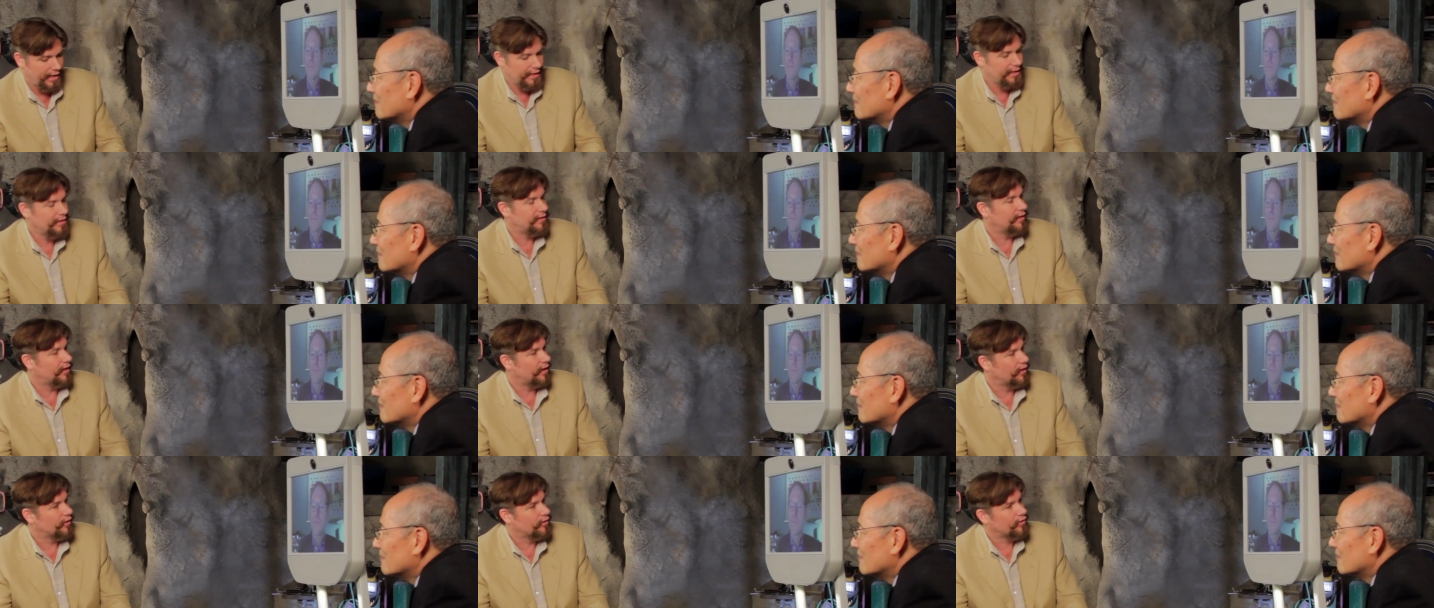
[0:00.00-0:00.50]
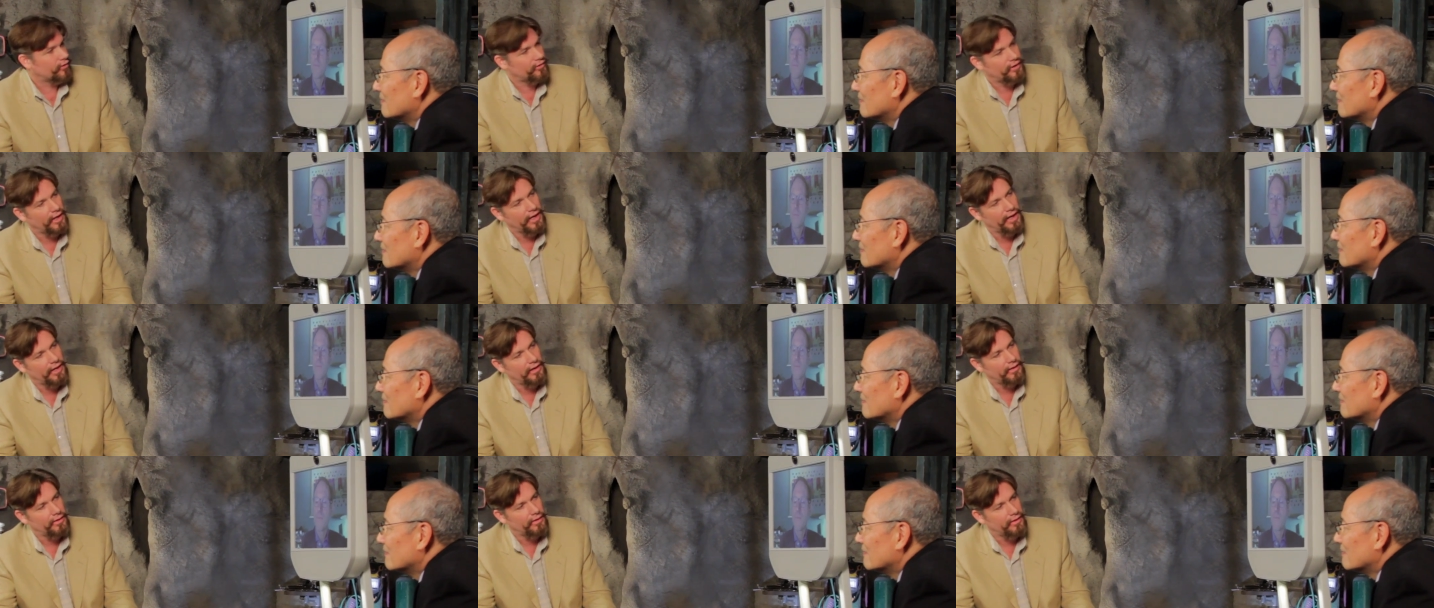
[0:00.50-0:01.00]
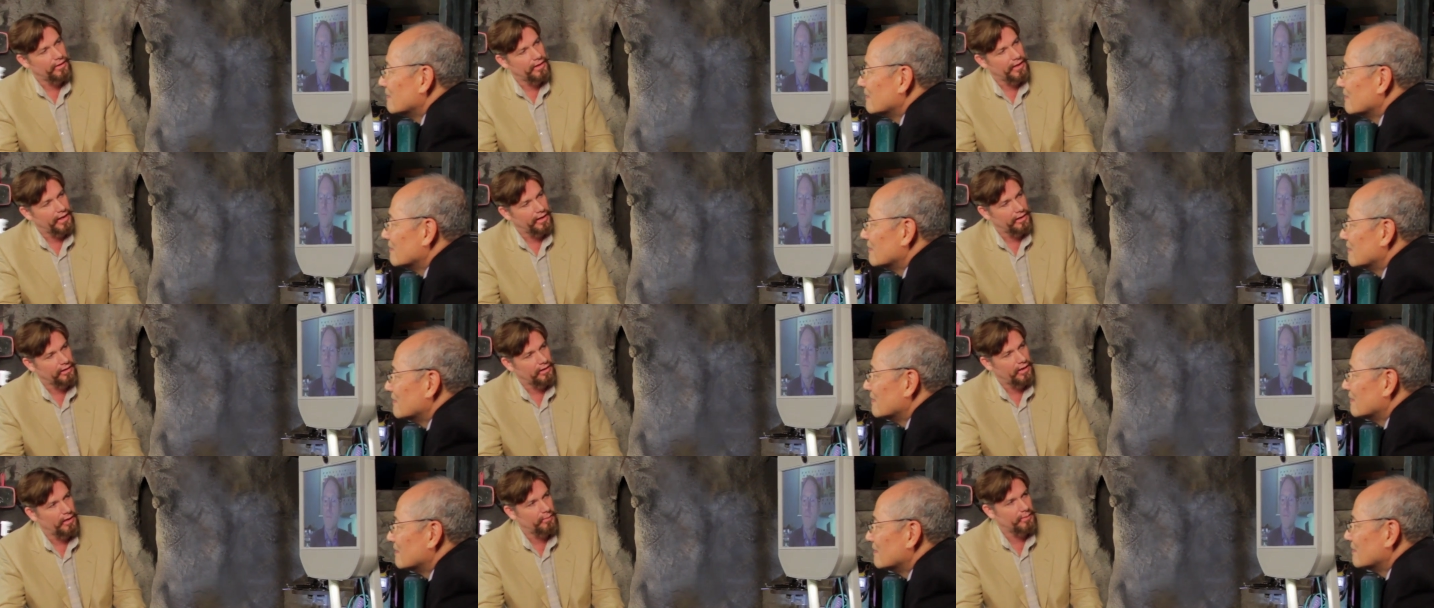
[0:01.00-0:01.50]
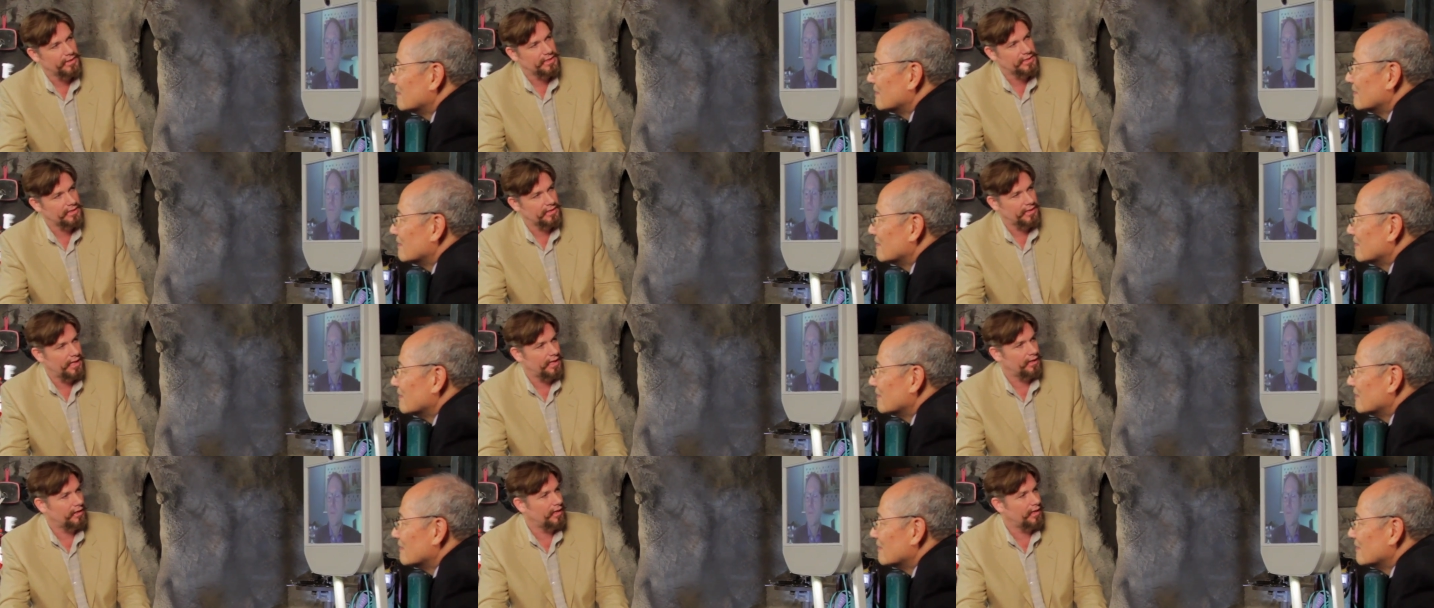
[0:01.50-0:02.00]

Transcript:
Speaker 1: I need to understand the economics at that